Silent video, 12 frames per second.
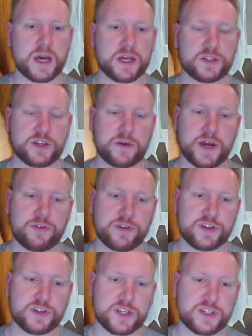So
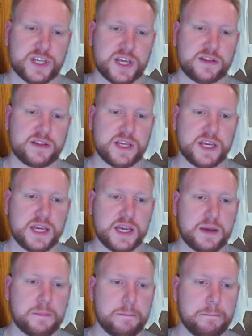Andrea's going to send
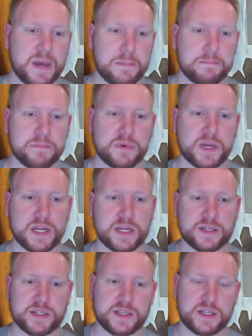the Mim
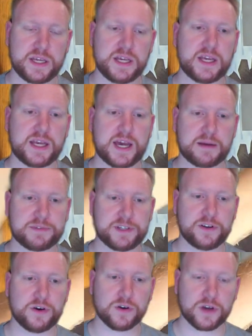into the
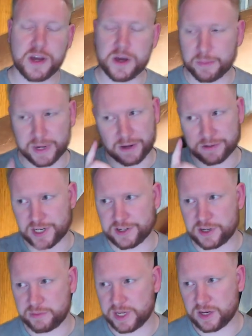Captain Hook, but I was
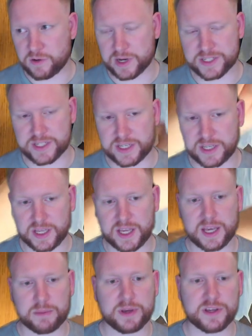actually being quite sneaky
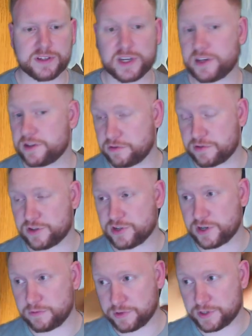here because I knew that
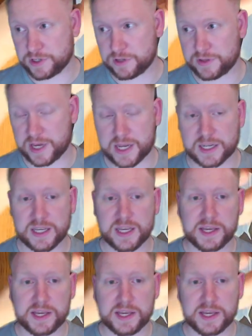she would do that.